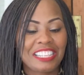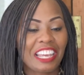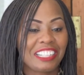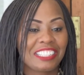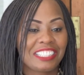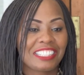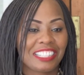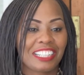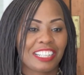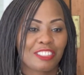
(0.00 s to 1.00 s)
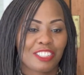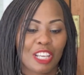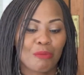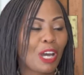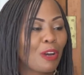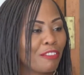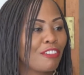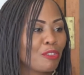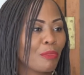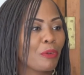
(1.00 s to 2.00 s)
in the end, somehow I
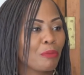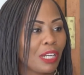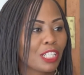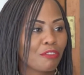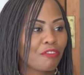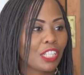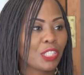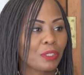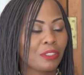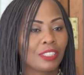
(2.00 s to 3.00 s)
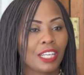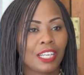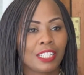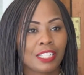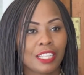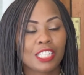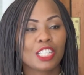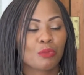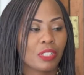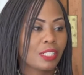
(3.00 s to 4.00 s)
found my way back to fashion, and that
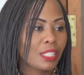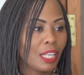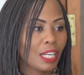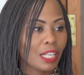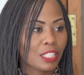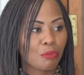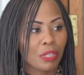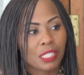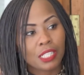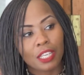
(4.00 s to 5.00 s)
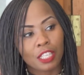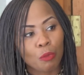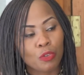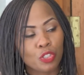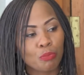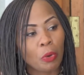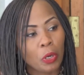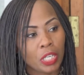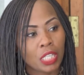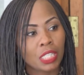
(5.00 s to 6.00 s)
is when Stella Customized Kenya was
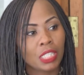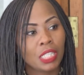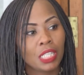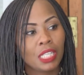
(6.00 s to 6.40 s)
born.